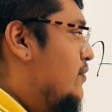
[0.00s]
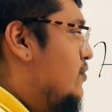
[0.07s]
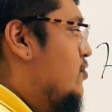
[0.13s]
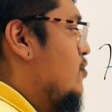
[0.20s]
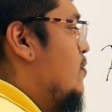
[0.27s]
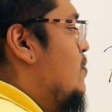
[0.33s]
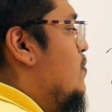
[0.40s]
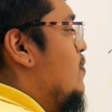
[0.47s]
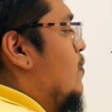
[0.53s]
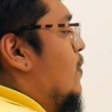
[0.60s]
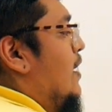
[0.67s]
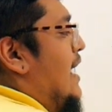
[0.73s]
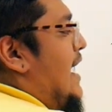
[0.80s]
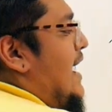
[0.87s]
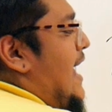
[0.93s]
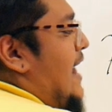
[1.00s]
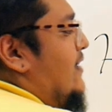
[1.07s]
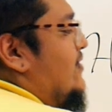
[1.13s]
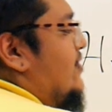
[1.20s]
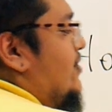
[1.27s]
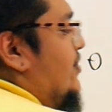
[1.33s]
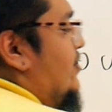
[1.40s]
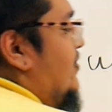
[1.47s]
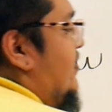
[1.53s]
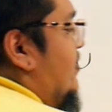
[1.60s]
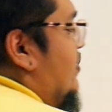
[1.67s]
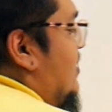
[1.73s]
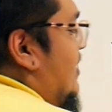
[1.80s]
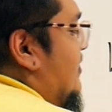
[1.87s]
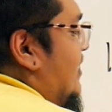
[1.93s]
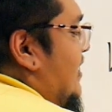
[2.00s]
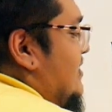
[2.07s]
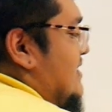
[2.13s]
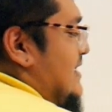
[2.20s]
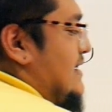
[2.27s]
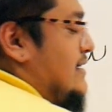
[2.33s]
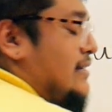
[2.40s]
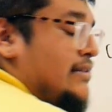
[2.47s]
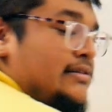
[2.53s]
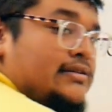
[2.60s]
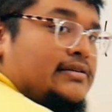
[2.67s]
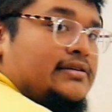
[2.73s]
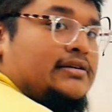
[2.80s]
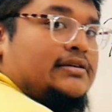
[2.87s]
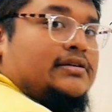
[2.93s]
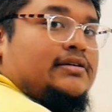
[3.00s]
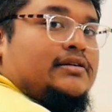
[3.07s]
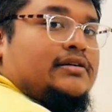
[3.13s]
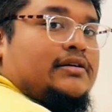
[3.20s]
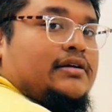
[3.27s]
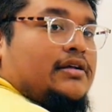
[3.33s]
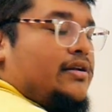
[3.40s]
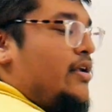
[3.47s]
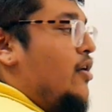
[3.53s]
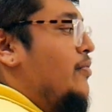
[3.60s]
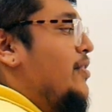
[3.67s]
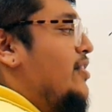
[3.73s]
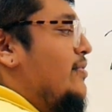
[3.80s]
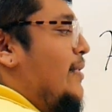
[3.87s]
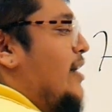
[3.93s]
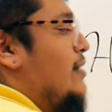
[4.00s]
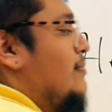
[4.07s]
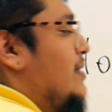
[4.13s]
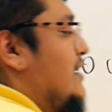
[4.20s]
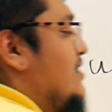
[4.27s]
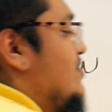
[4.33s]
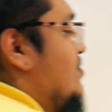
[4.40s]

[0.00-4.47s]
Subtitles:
Will I answer using 2018? No, because my complete